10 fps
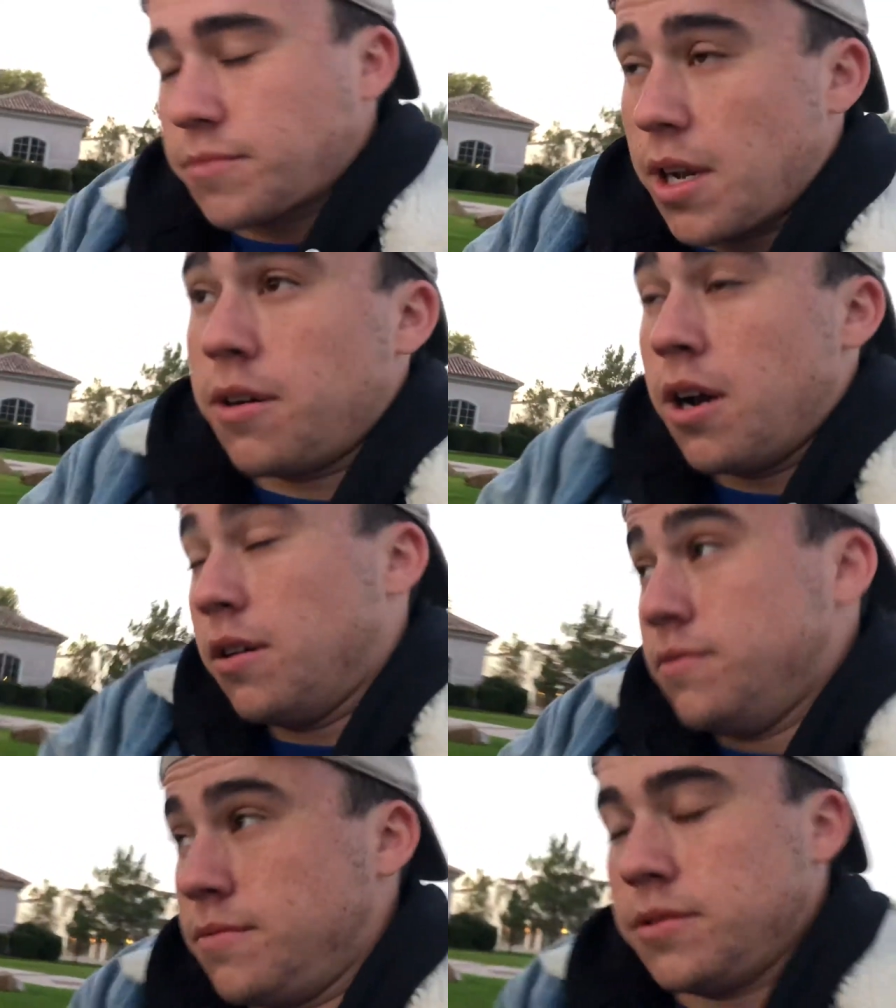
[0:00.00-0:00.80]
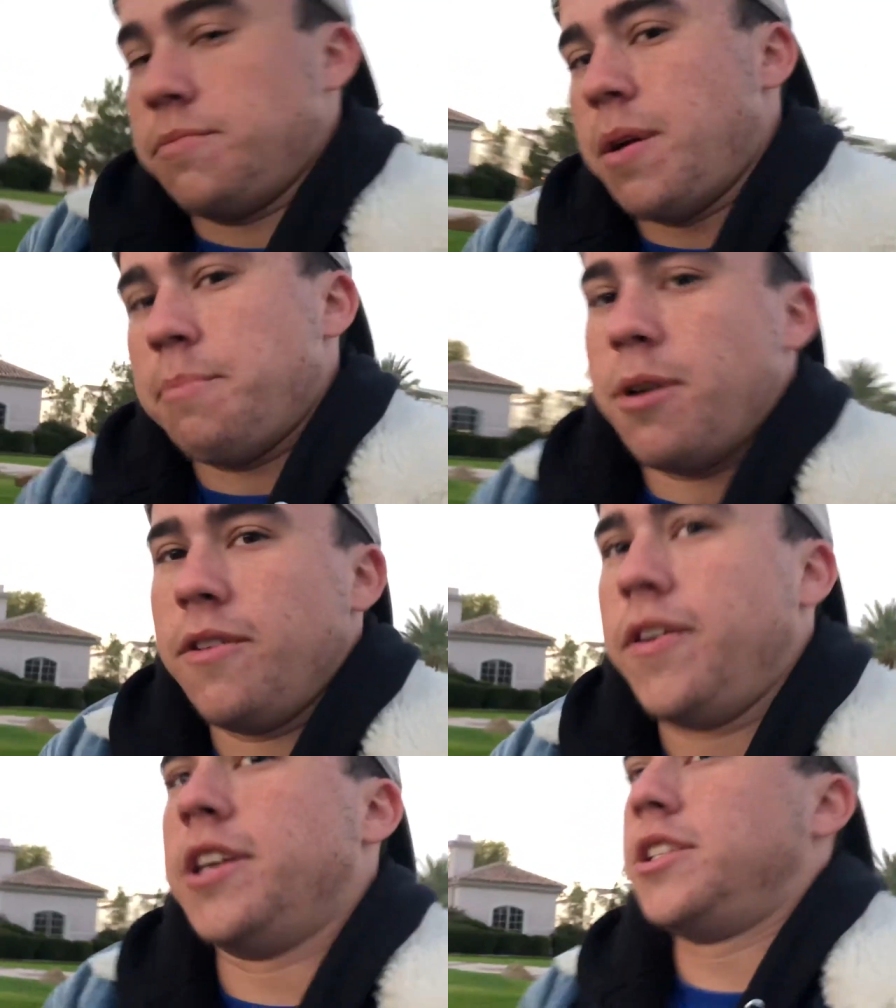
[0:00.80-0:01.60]
I don't know. You're my
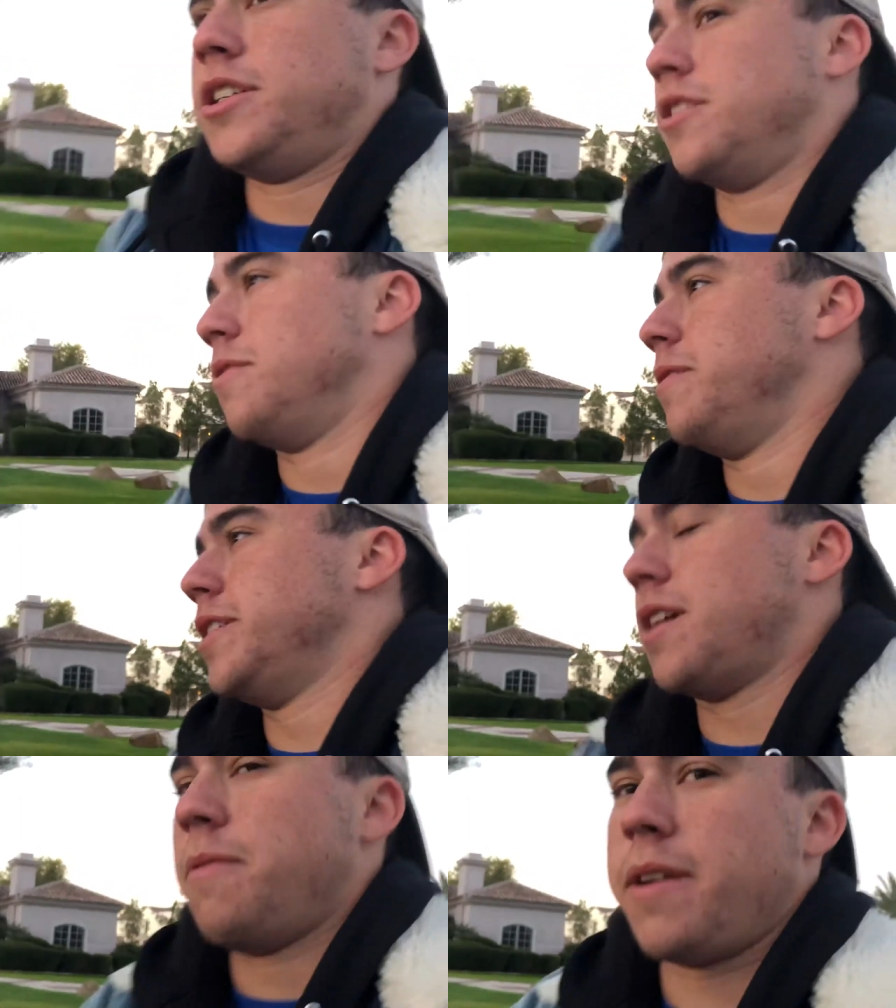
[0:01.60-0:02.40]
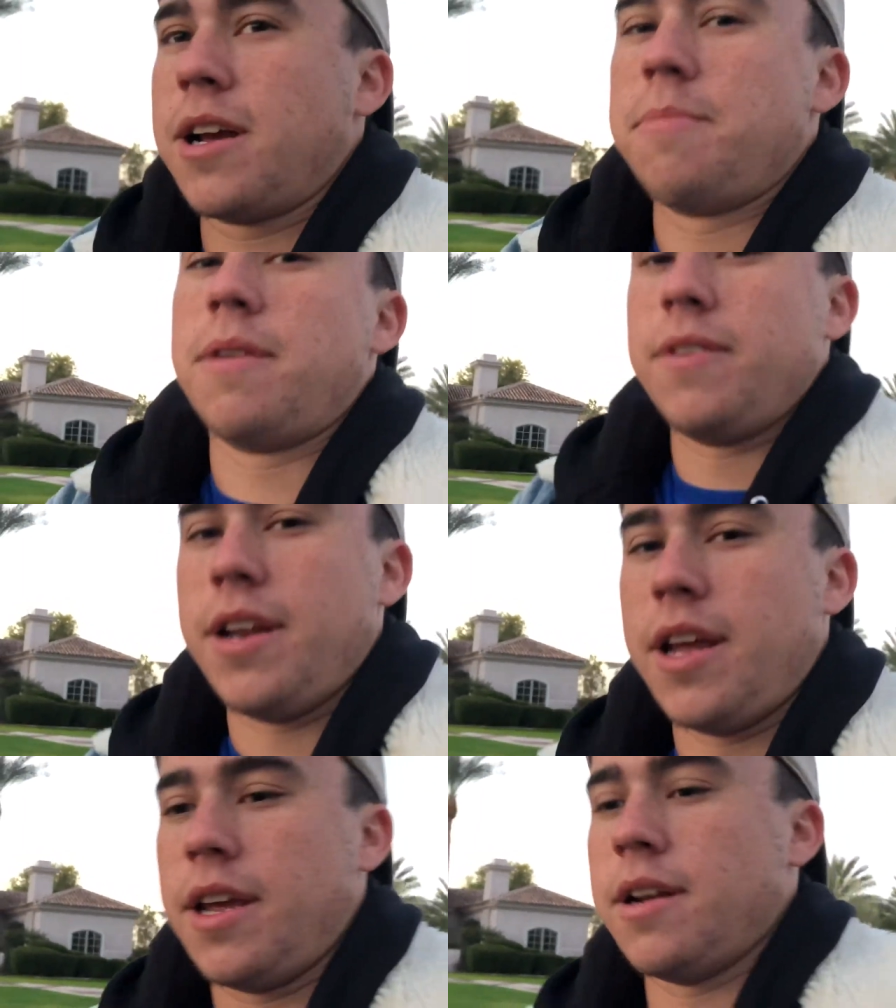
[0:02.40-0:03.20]
motivation. You're the reason I wake up every
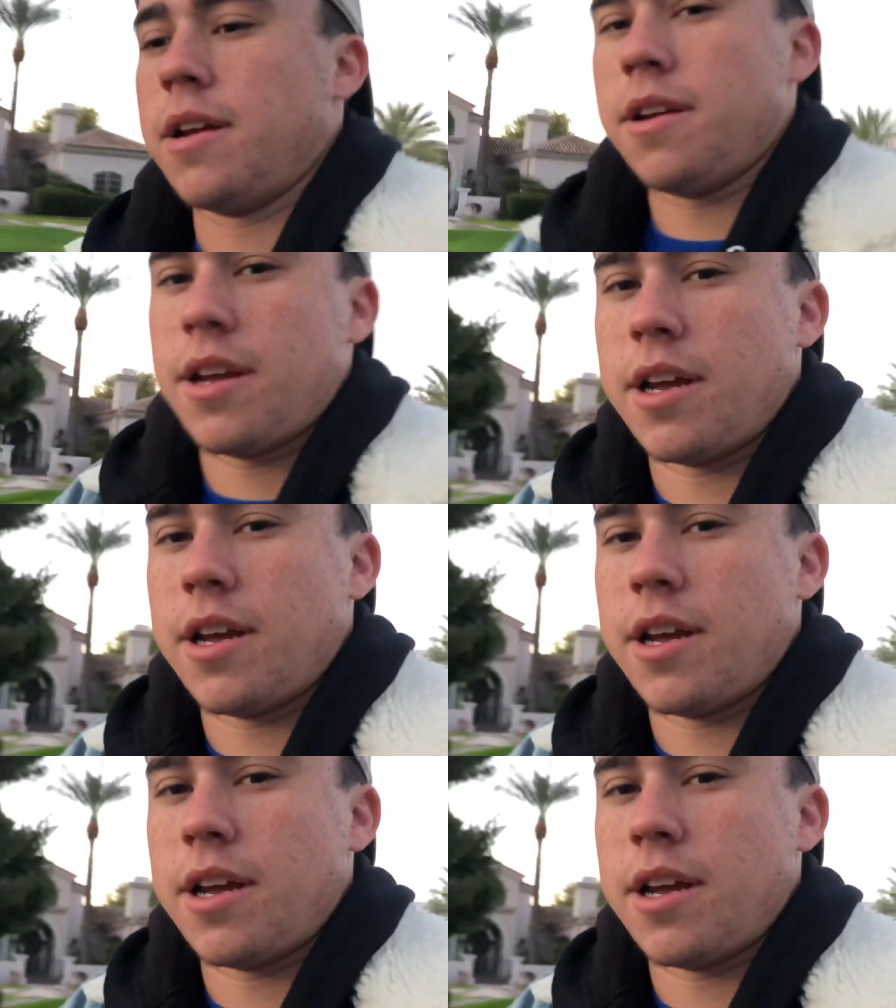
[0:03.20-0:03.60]
day, and I,